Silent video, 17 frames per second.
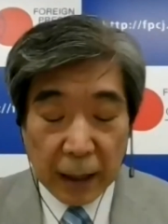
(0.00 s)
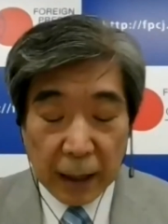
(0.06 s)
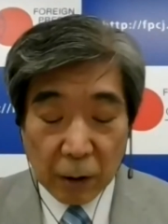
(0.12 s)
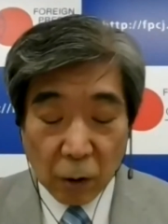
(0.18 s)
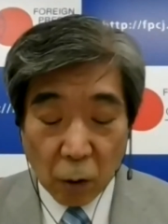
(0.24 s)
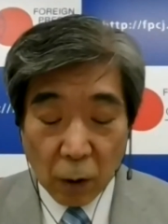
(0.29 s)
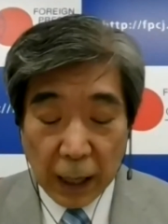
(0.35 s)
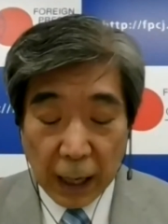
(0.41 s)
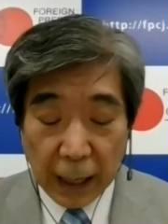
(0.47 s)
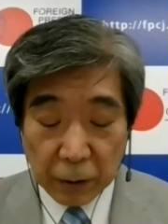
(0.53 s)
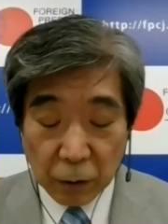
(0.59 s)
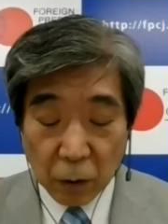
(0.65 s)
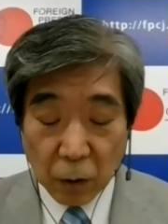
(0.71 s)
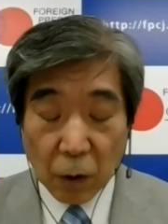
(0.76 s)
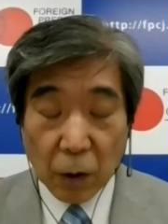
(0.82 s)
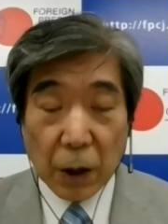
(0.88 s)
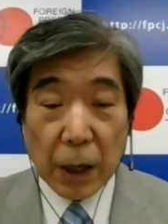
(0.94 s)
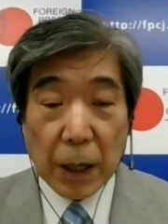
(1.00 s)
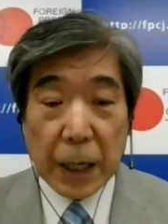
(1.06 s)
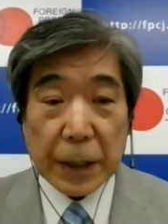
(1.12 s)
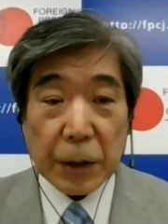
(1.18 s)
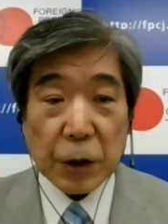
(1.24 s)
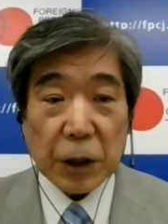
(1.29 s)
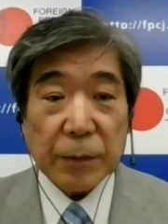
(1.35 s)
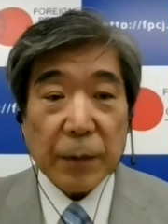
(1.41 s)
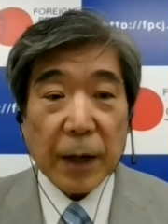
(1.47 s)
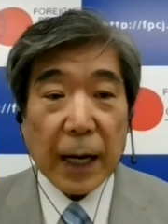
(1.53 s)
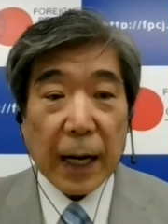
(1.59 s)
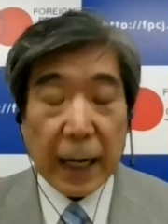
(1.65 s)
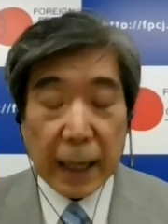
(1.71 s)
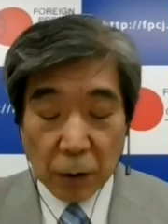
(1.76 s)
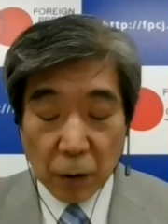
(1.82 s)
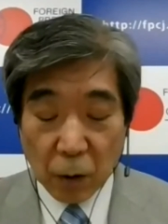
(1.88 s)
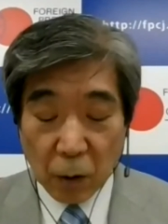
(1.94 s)
What will be the message conveyed
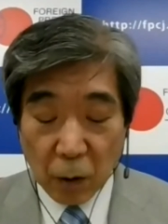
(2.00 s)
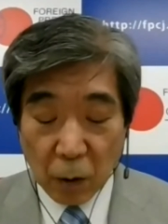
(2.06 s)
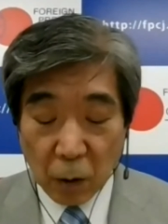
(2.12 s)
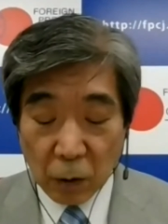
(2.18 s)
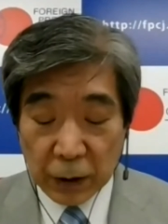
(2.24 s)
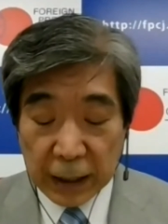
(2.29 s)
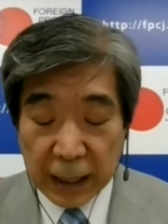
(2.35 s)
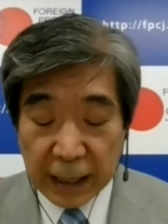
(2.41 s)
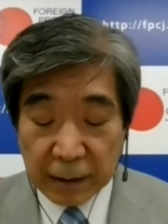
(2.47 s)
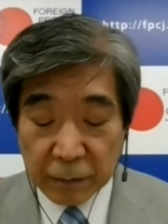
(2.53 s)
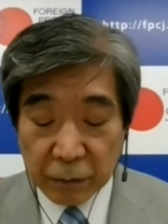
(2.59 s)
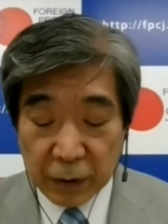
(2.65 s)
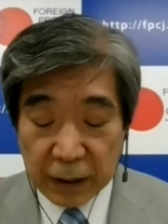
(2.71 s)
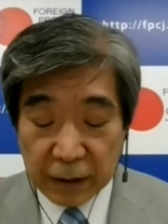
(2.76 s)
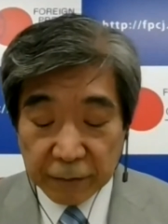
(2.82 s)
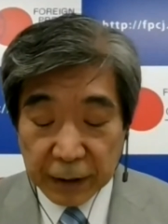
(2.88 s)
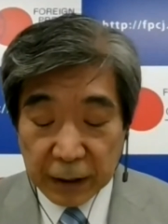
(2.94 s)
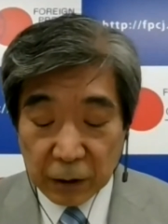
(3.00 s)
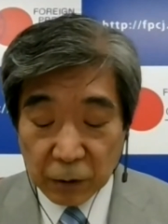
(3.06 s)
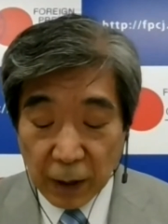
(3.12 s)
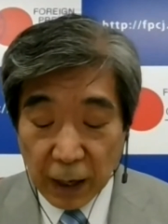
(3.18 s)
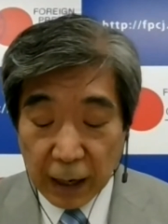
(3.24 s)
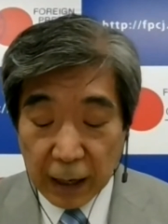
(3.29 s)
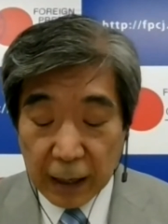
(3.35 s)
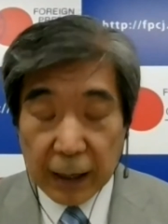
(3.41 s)
to the world from this ceremony?